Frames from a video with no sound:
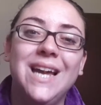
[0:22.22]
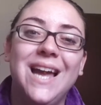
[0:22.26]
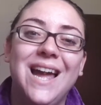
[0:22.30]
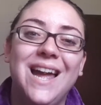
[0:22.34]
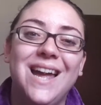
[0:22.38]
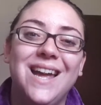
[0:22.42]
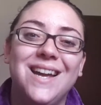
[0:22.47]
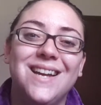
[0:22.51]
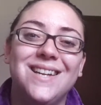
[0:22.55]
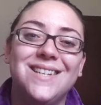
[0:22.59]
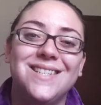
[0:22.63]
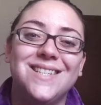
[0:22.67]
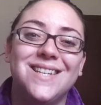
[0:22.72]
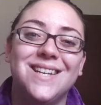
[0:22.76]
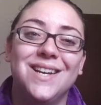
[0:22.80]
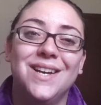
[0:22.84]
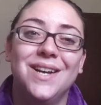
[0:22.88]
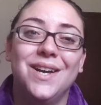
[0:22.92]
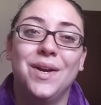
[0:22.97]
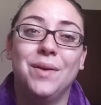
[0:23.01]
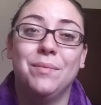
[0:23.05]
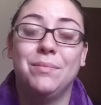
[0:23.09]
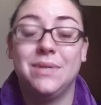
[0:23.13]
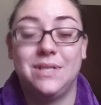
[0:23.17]
and
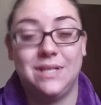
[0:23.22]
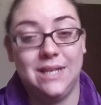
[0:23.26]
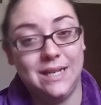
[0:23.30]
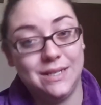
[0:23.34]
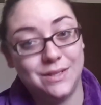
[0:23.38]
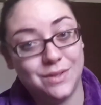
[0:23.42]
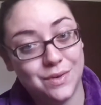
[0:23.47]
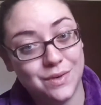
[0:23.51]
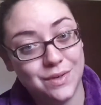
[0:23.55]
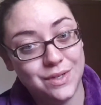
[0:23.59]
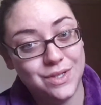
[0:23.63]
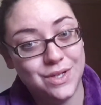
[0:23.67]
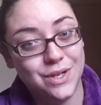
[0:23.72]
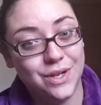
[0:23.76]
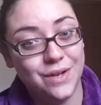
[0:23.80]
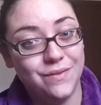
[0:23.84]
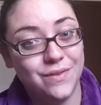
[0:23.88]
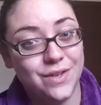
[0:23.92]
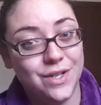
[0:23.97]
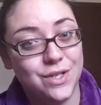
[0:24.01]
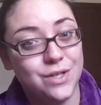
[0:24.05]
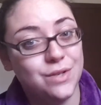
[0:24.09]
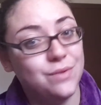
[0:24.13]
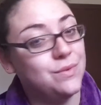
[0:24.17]
besides going to
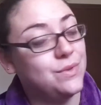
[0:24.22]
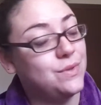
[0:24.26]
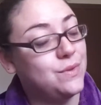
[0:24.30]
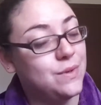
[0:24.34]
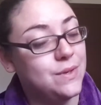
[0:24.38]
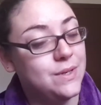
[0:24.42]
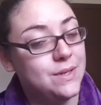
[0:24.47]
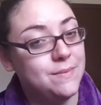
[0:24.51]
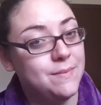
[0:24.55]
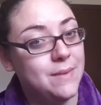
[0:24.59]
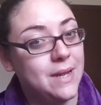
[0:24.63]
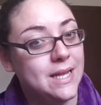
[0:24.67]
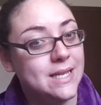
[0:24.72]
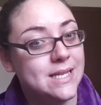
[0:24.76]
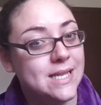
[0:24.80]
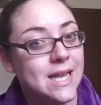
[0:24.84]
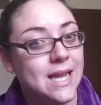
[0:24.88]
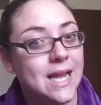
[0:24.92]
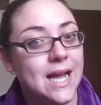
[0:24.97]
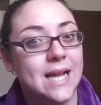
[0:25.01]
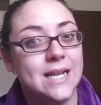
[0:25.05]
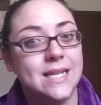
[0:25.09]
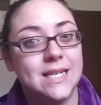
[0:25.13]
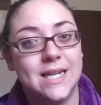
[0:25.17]
convention, which was
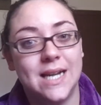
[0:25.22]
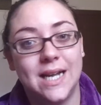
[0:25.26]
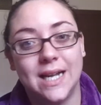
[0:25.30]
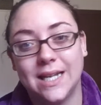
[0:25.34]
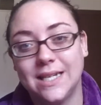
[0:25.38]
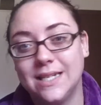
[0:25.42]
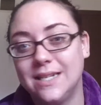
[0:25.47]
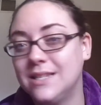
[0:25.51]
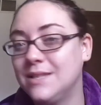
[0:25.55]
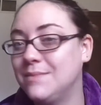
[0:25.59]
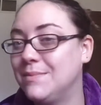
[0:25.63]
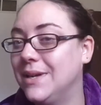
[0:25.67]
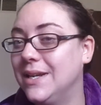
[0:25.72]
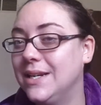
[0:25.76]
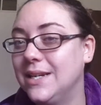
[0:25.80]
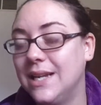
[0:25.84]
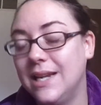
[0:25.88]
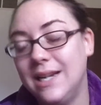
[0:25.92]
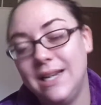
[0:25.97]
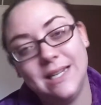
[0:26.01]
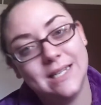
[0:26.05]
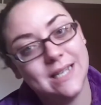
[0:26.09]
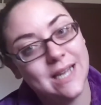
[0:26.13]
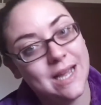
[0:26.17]
amazing, I did not get to spend
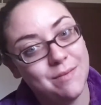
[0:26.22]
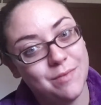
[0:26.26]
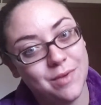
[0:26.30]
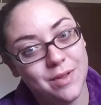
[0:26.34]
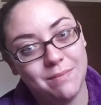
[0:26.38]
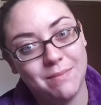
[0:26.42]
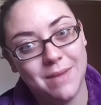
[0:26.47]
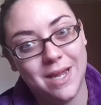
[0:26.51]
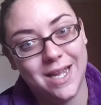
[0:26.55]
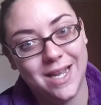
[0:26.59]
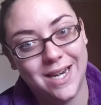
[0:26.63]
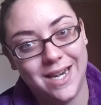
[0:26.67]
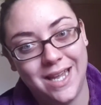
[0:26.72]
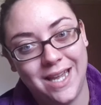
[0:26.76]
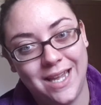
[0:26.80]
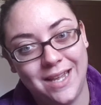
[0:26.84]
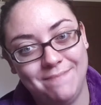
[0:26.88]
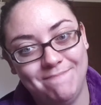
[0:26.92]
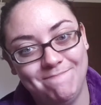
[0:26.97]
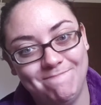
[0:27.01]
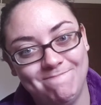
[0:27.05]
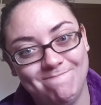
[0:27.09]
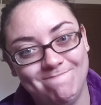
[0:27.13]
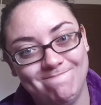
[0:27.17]
any time with my honey.
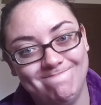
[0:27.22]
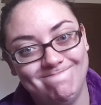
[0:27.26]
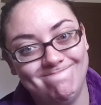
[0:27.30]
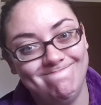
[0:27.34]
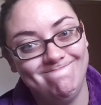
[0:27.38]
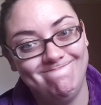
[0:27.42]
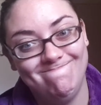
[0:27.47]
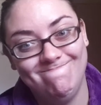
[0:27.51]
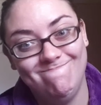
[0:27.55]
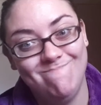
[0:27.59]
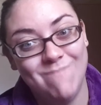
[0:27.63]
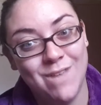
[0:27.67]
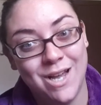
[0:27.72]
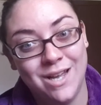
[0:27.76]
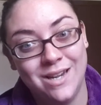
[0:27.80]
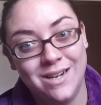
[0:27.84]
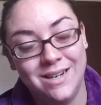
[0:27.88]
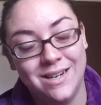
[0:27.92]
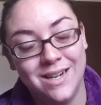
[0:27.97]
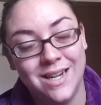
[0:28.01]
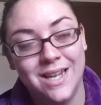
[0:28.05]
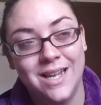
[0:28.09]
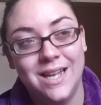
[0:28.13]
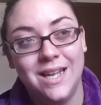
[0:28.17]

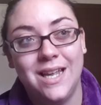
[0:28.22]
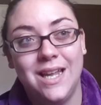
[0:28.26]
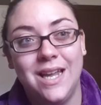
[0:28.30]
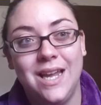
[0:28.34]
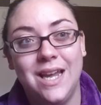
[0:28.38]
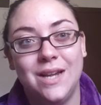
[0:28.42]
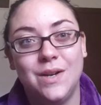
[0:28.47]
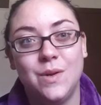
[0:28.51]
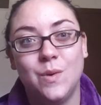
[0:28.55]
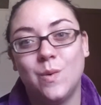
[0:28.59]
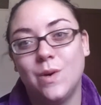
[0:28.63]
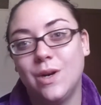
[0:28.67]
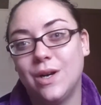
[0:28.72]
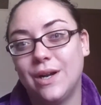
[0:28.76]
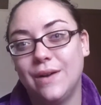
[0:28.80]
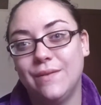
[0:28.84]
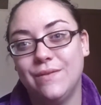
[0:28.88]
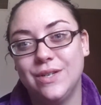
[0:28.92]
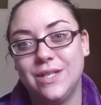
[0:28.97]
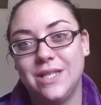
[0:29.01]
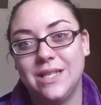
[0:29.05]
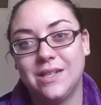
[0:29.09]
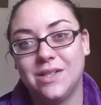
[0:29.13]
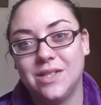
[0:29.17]
None. He had to work
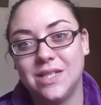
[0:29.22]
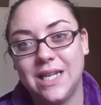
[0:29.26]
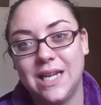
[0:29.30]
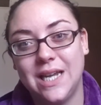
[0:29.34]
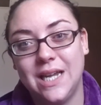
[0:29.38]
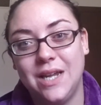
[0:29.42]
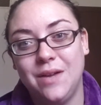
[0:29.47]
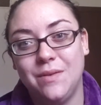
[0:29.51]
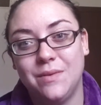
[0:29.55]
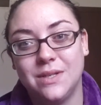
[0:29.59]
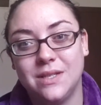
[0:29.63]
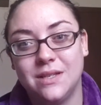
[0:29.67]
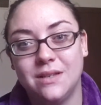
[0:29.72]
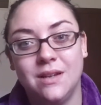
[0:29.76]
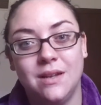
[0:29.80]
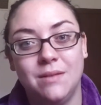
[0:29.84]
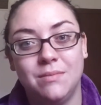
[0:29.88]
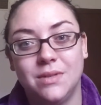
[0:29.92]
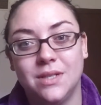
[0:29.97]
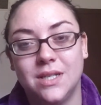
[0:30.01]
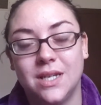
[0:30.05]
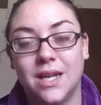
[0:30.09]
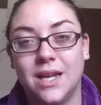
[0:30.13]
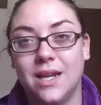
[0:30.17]
every single day. He wasn't
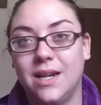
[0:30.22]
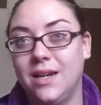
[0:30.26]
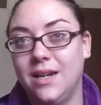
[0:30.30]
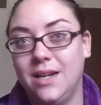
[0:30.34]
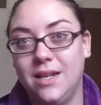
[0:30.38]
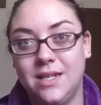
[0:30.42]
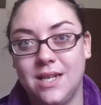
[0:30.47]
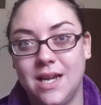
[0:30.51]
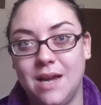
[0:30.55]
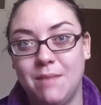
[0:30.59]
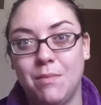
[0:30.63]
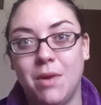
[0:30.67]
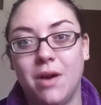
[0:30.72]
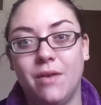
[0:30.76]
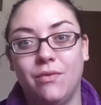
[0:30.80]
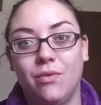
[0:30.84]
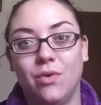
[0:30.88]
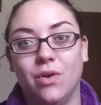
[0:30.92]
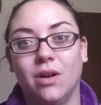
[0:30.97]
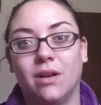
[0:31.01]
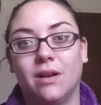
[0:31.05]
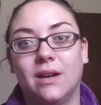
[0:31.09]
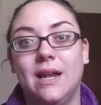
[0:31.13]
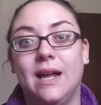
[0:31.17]
able to get any time off
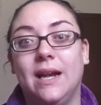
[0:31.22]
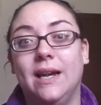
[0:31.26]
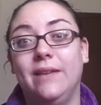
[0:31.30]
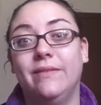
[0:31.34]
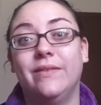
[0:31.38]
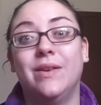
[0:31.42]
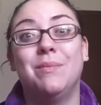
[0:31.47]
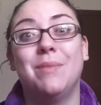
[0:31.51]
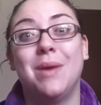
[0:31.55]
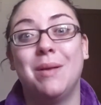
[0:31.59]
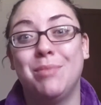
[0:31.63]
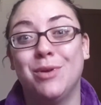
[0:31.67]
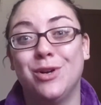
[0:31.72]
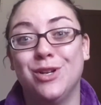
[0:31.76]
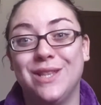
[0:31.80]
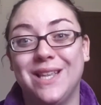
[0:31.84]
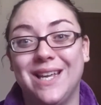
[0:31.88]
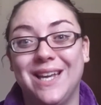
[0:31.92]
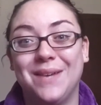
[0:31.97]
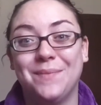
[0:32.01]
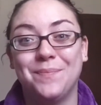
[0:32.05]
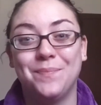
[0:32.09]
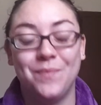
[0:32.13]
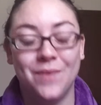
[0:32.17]
work, not even my
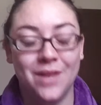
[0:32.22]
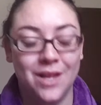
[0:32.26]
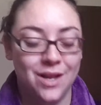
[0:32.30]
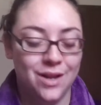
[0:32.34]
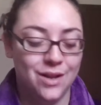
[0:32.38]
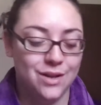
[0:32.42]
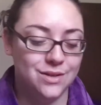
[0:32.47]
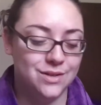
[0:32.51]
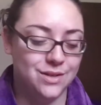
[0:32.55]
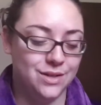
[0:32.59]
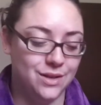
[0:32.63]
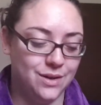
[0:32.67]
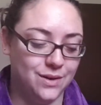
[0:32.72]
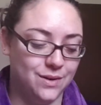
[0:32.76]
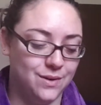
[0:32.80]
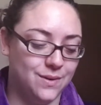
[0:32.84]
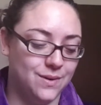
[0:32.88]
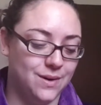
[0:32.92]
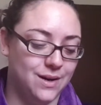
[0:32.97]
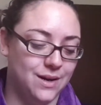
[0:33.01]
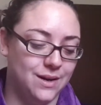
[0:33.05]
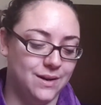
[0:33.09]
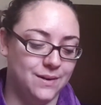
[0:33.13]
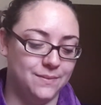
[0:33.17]
birthday.
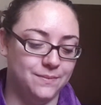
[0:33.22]
So